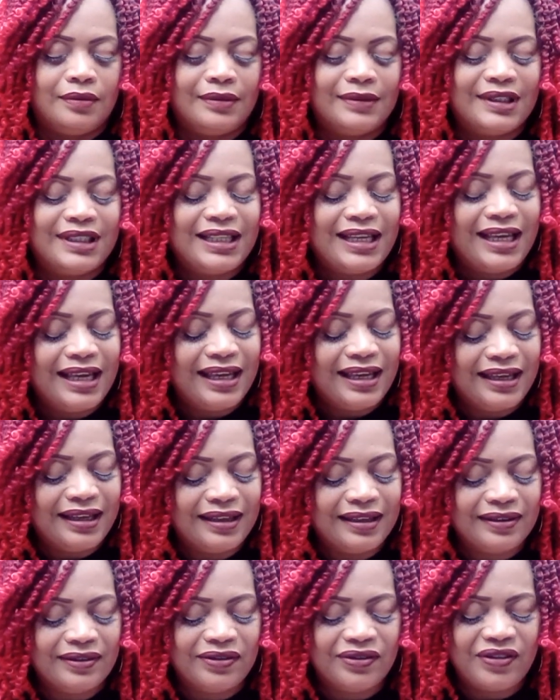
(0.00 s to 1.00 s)
Dang.
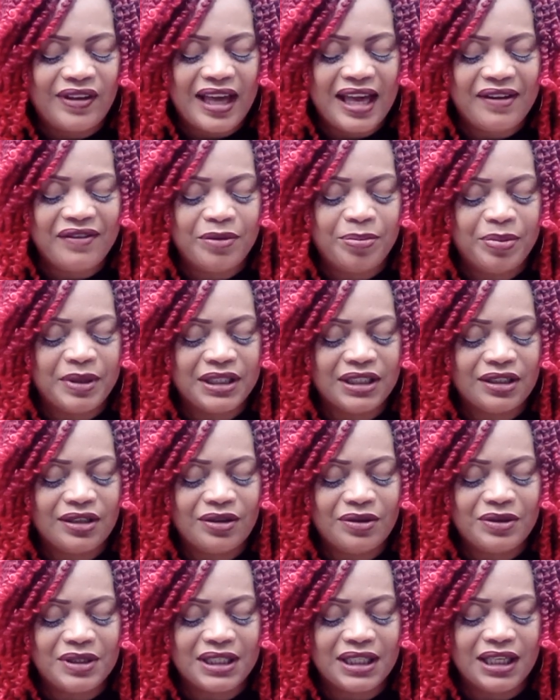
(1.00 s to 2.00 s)
Five of
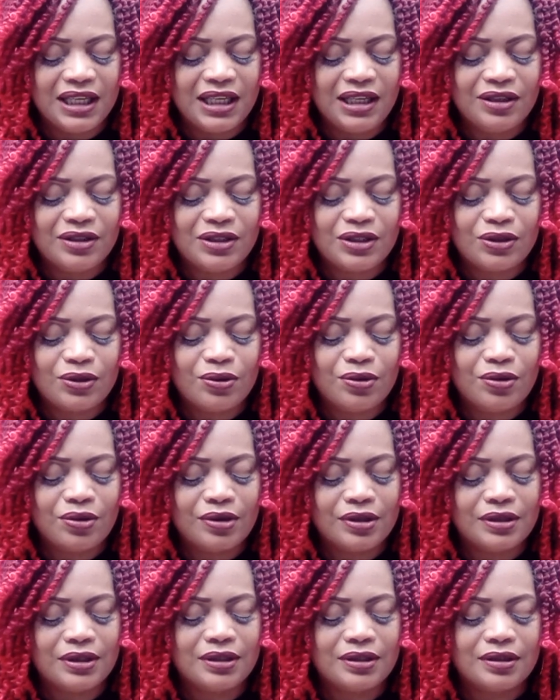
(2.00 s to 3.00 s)
Pentacles, King of
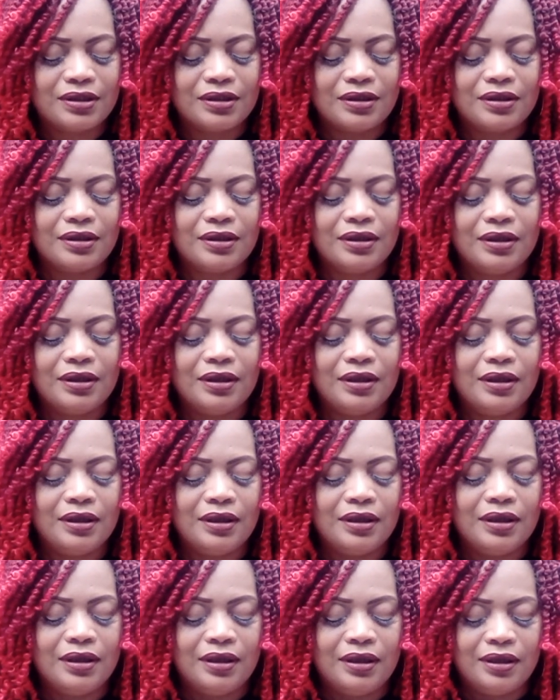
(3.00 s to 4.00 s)
Swords.
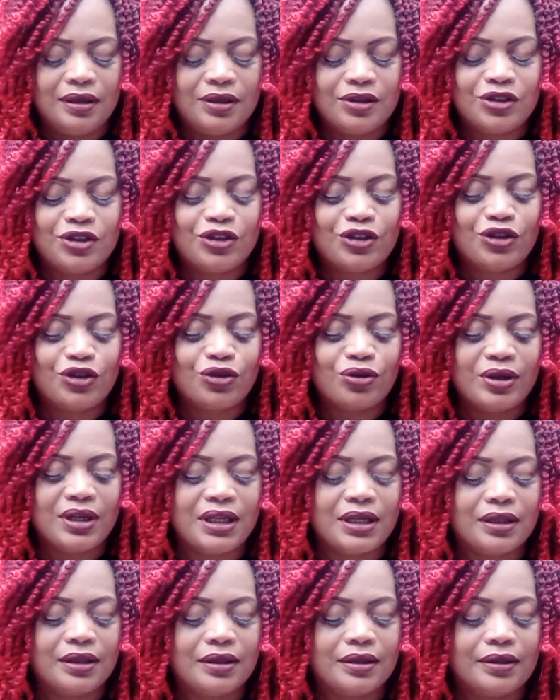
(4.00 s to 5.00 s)

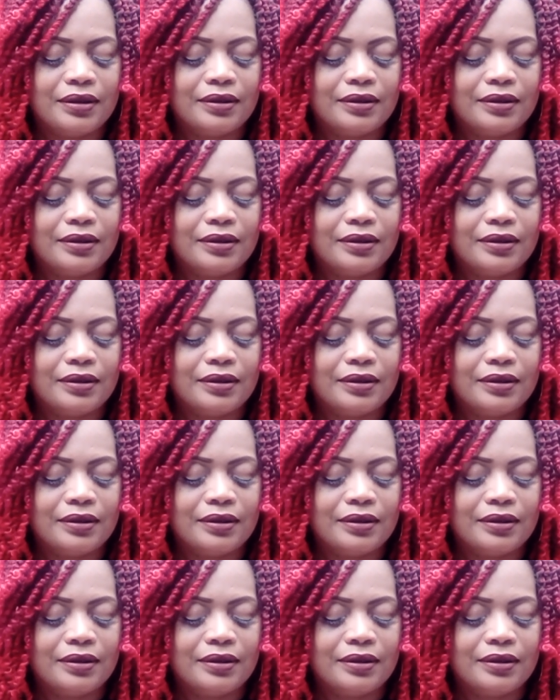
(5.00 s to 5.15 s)
Strength.